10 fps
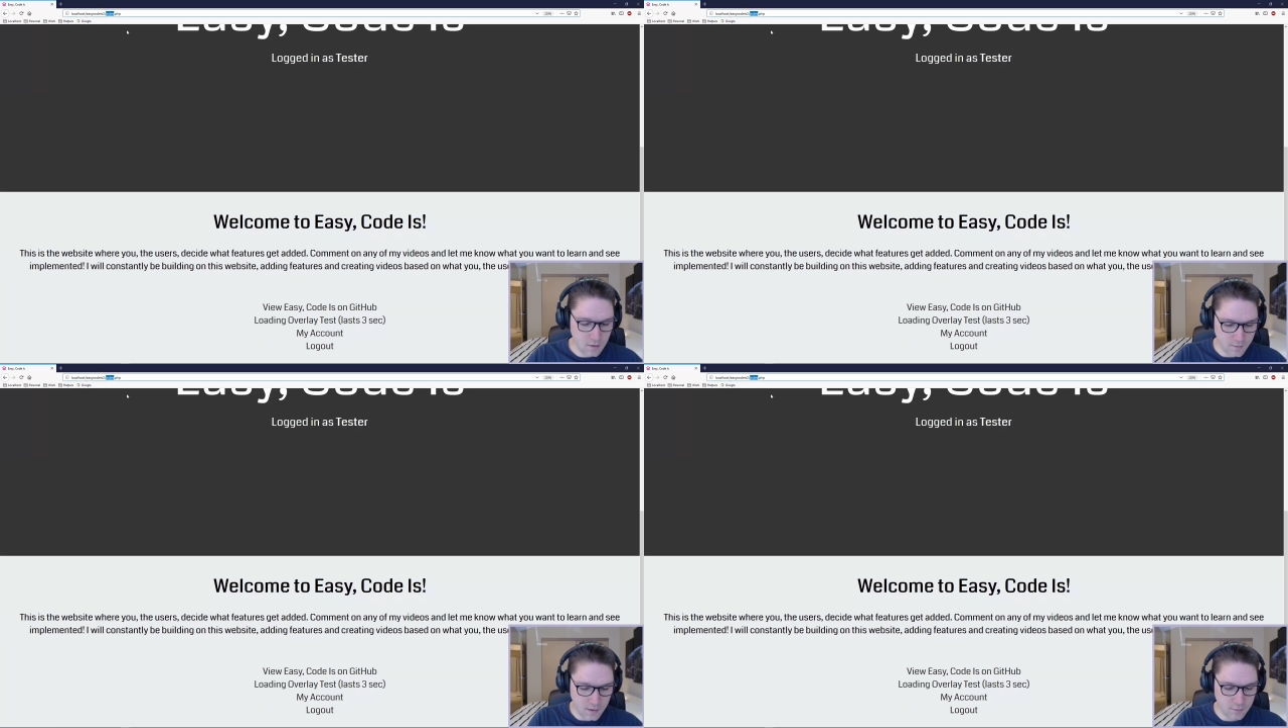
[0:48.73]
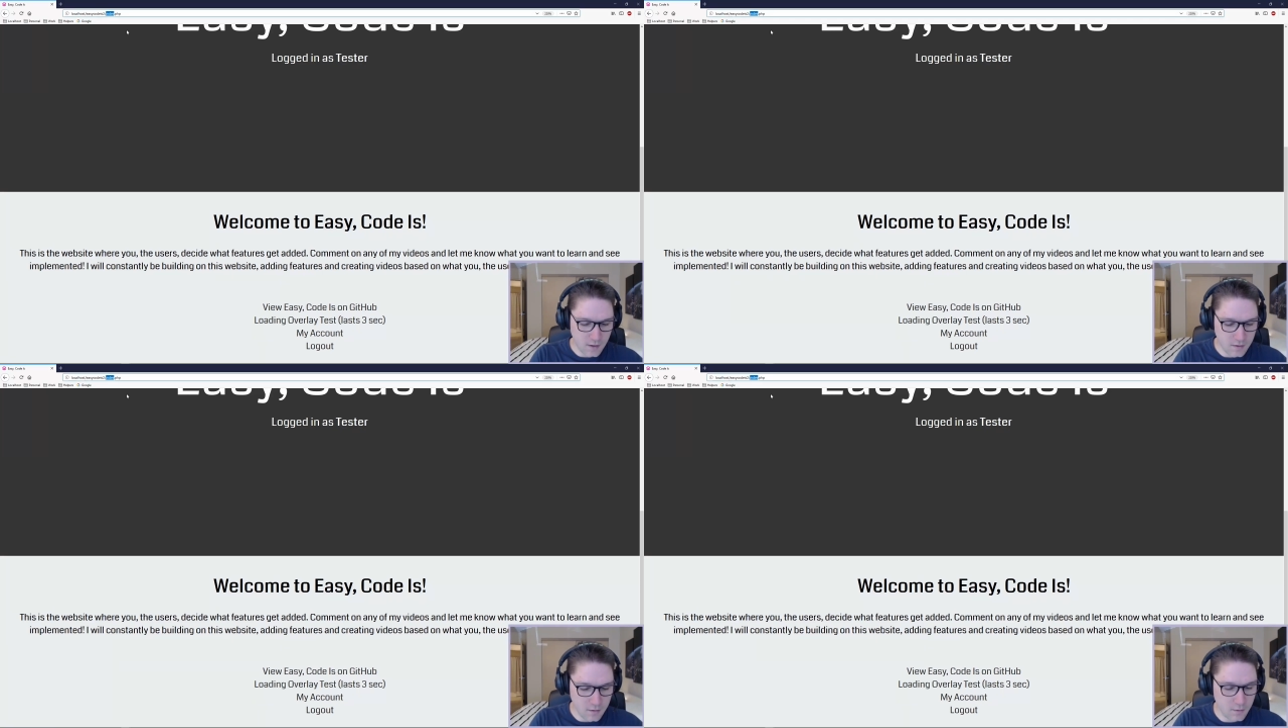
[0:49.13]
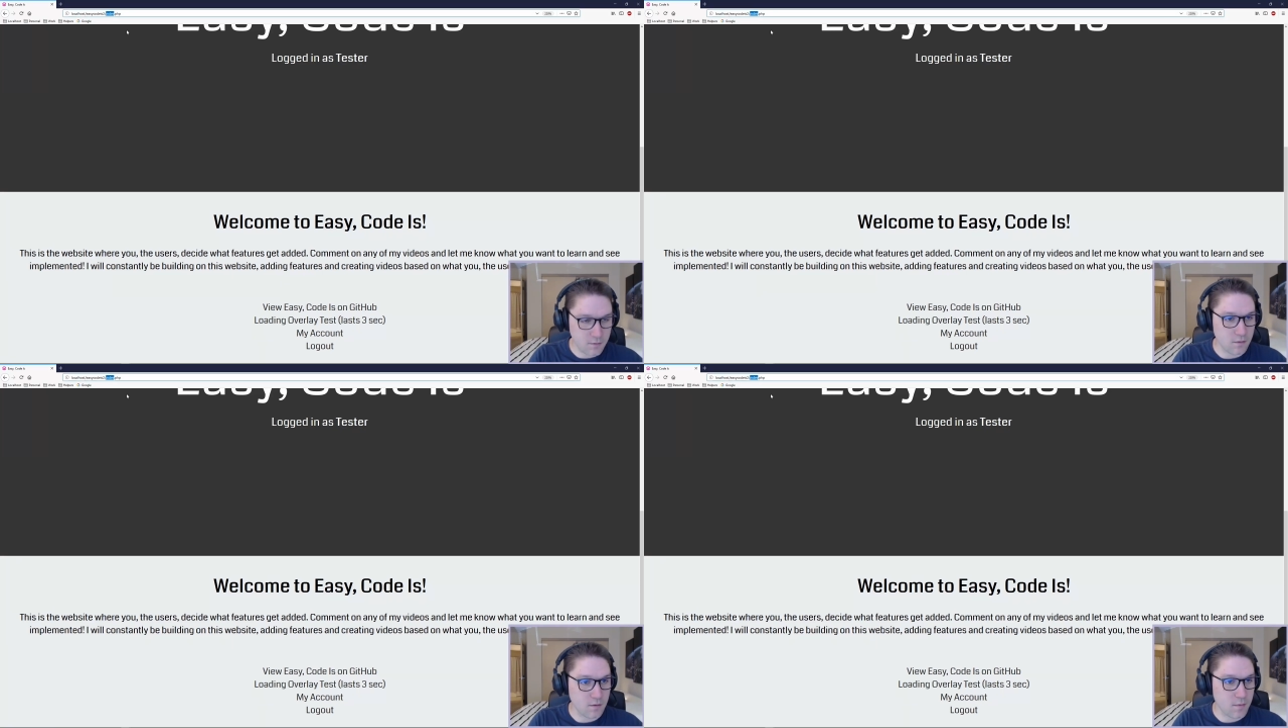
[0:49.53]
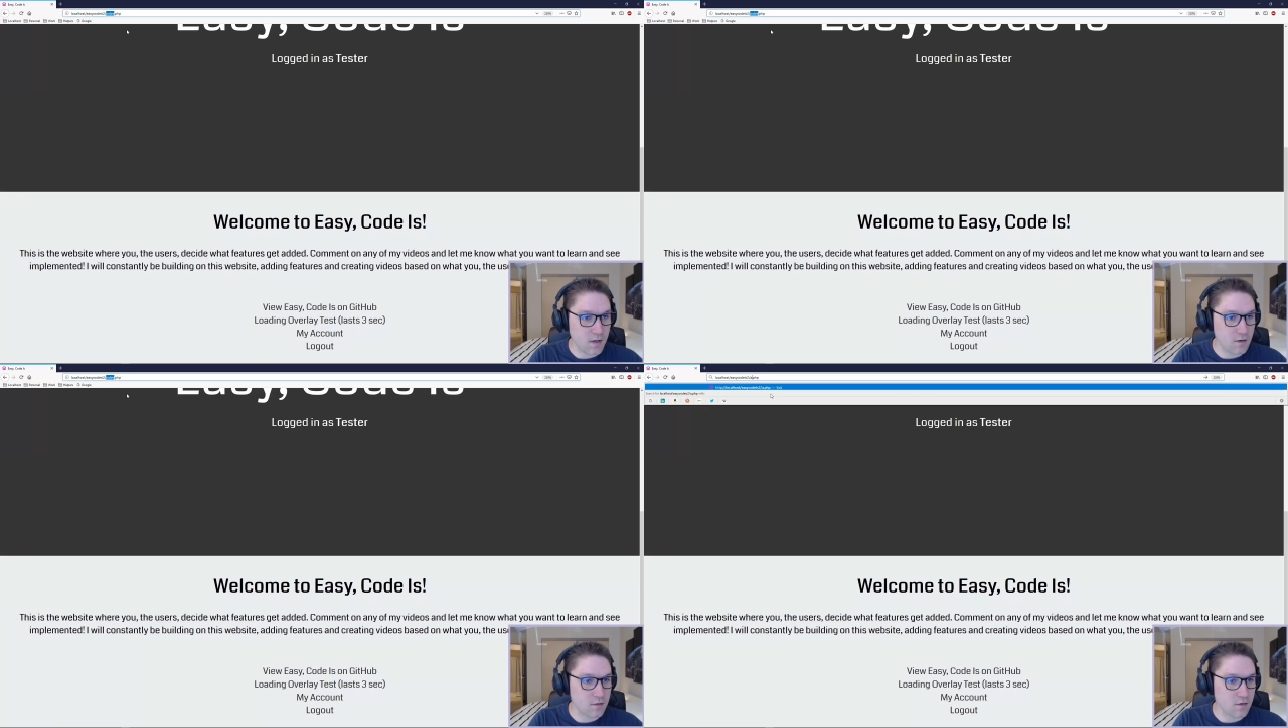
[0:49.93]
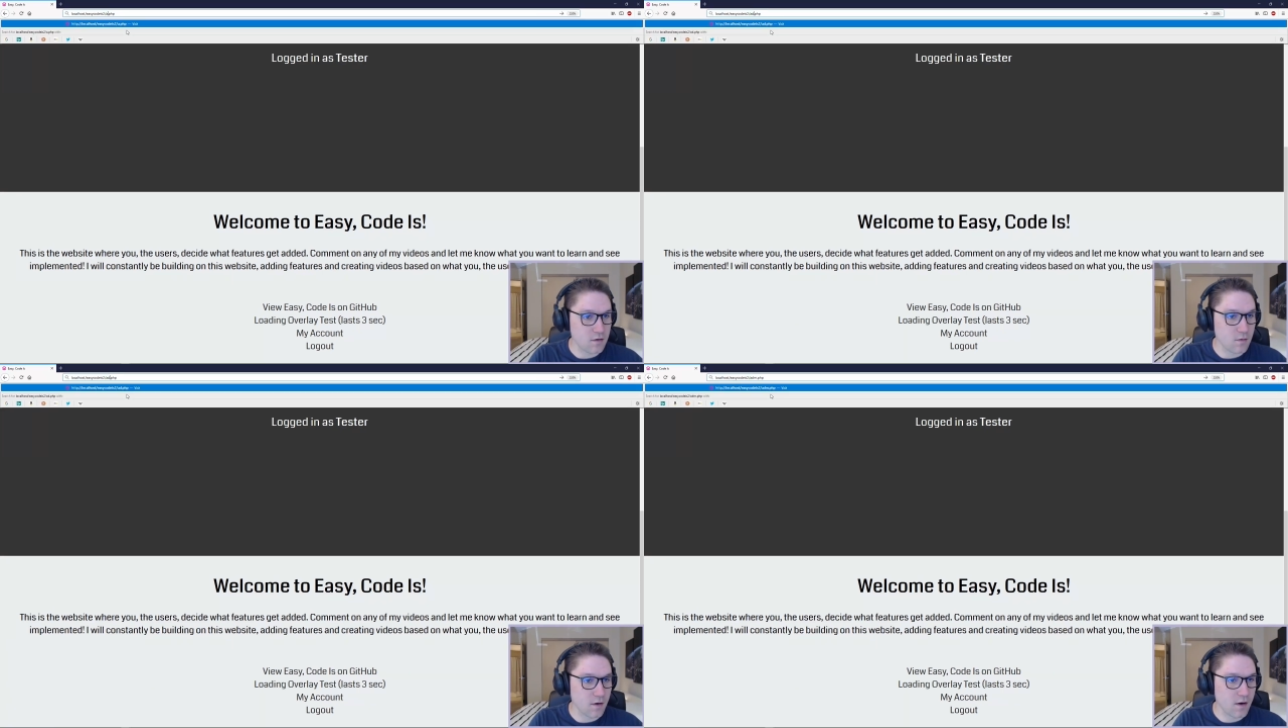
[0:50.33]
If I try to go to the page in the
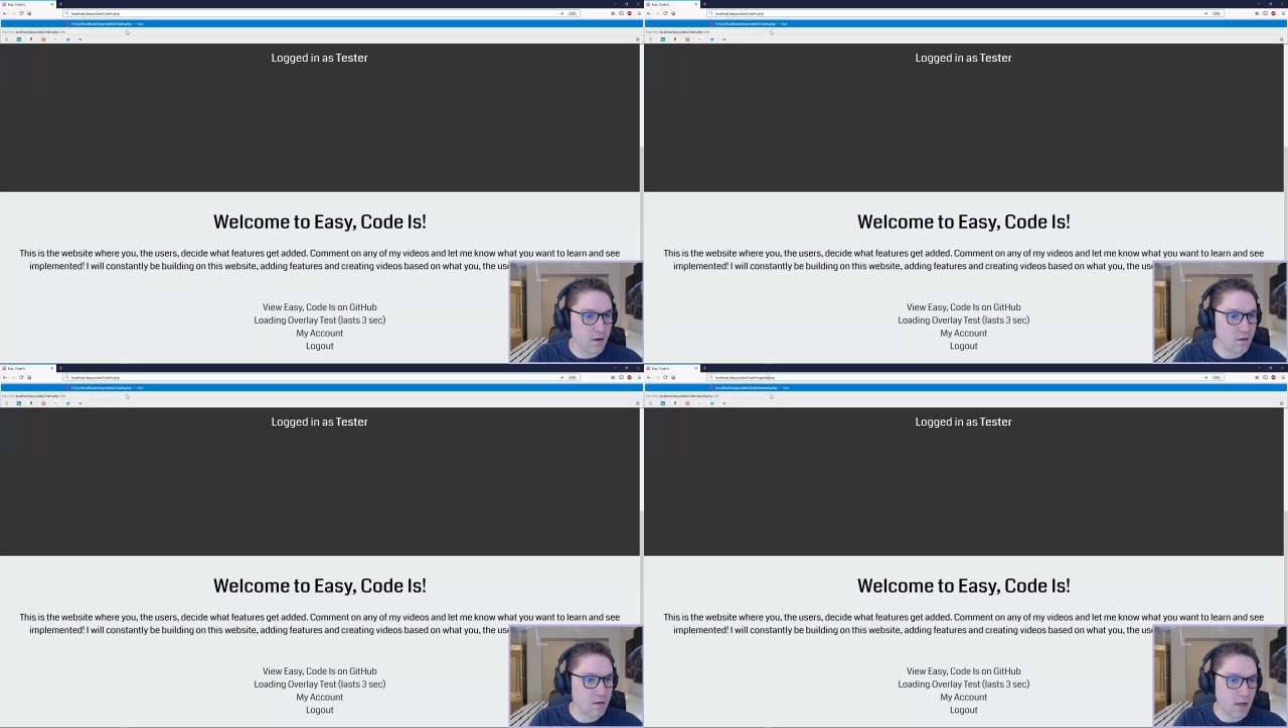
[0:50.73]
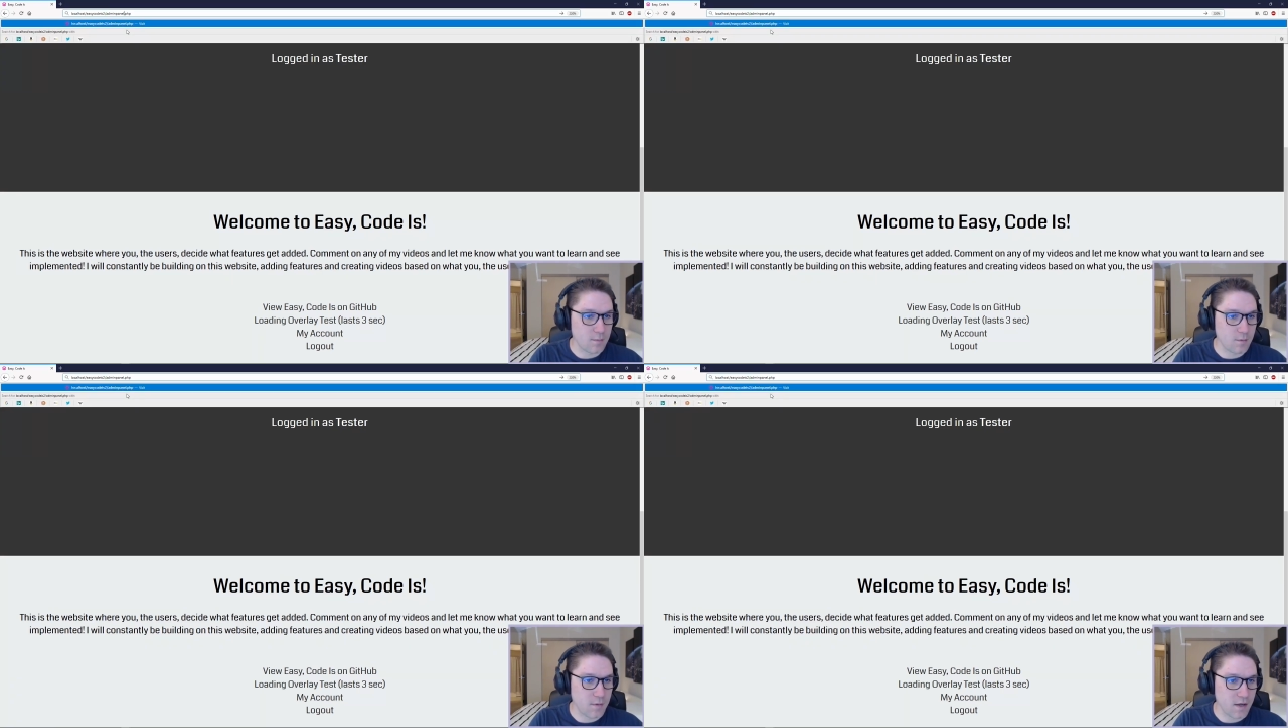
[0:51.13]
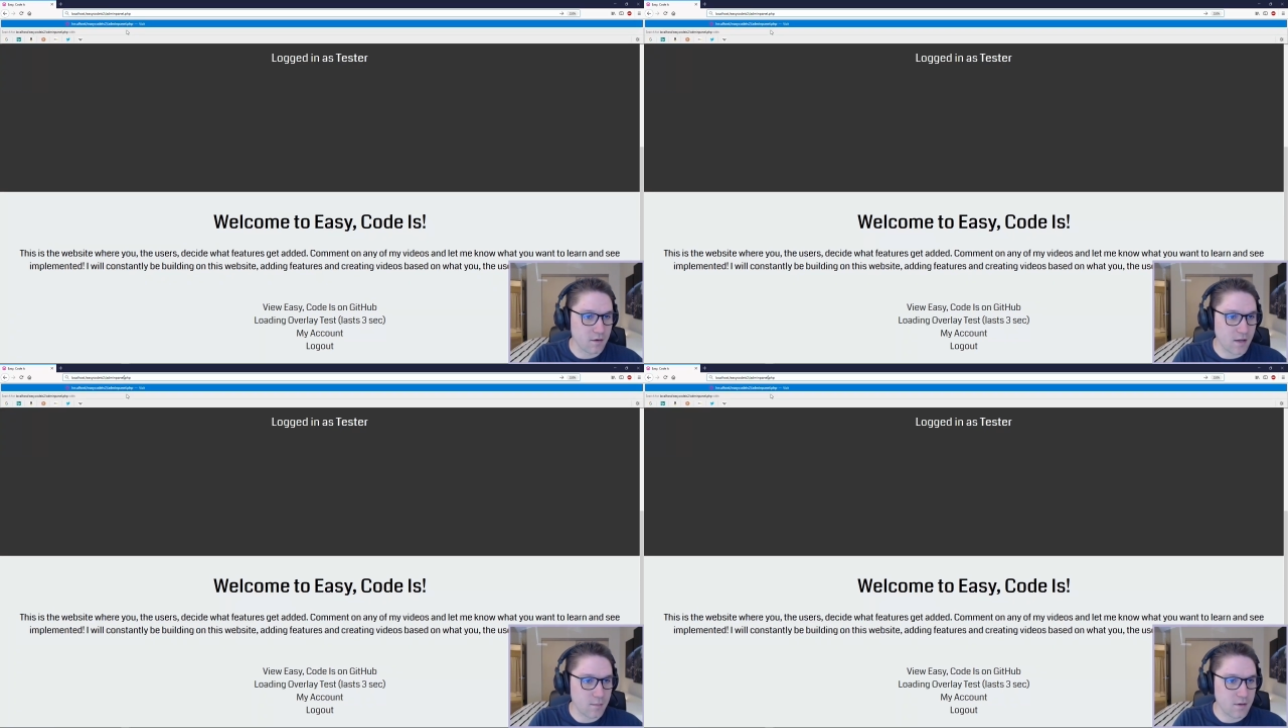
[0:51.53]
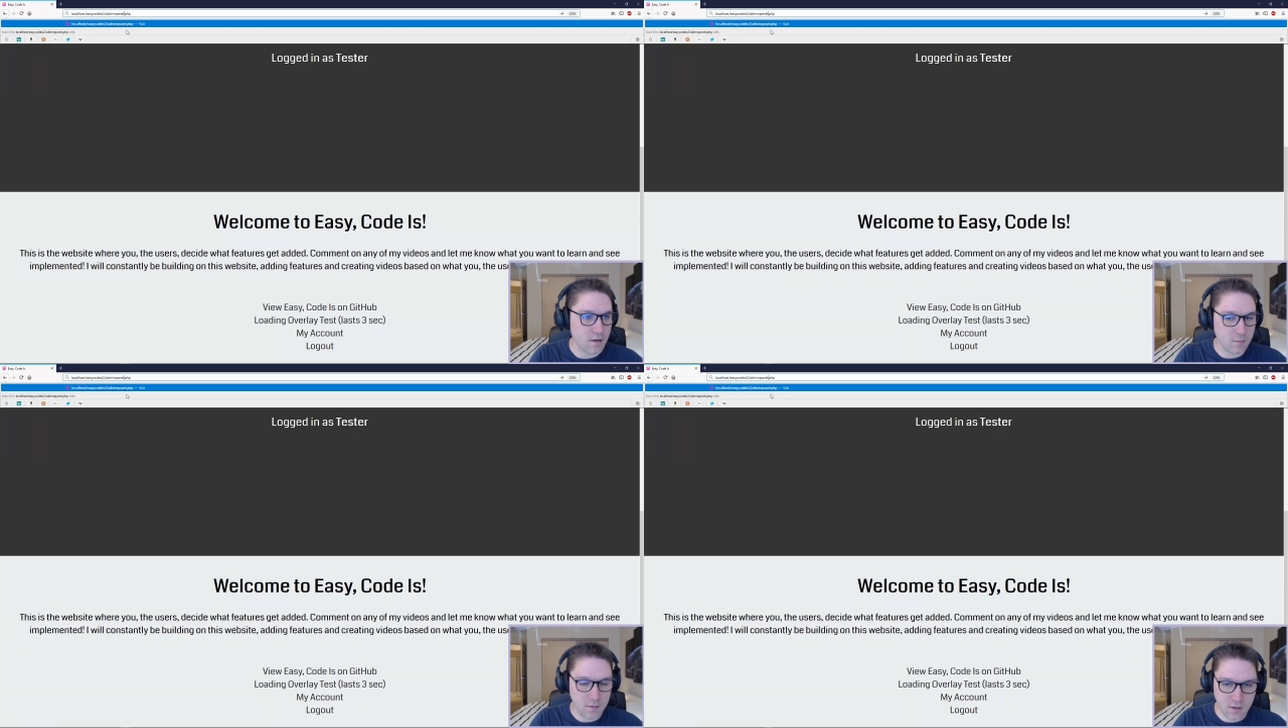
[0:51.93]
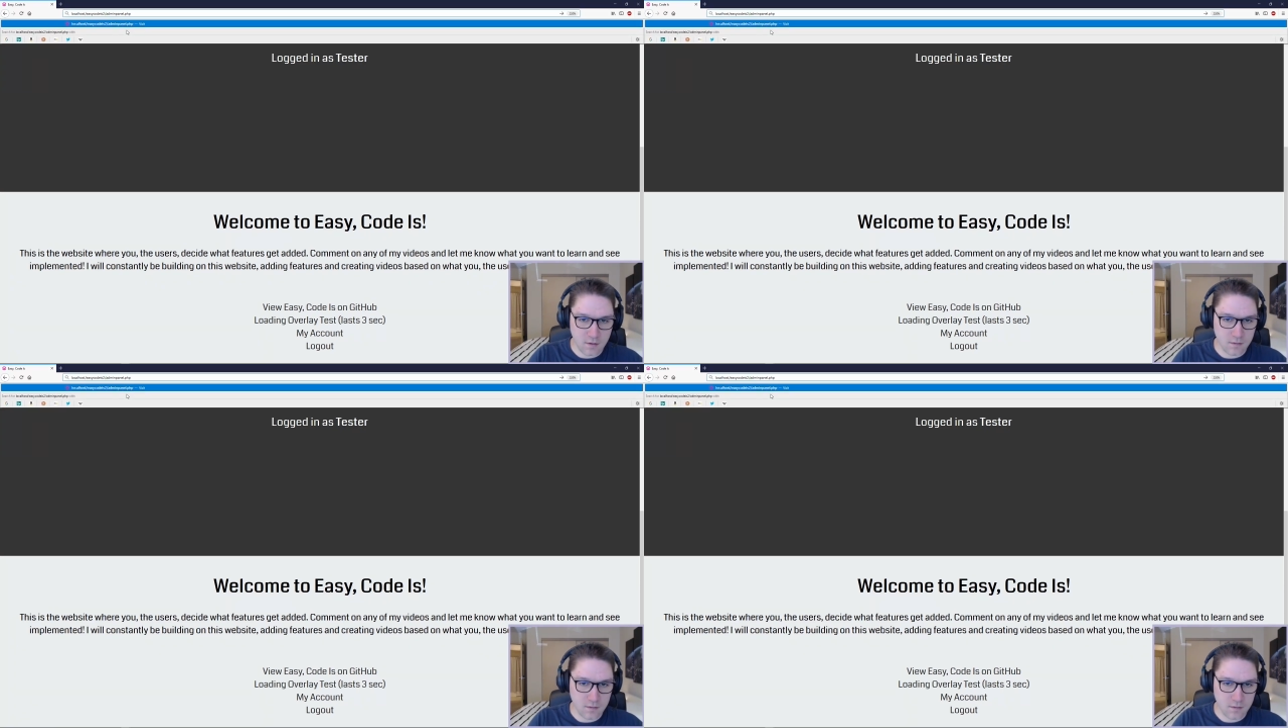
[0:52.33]
URL, adminpanel.php,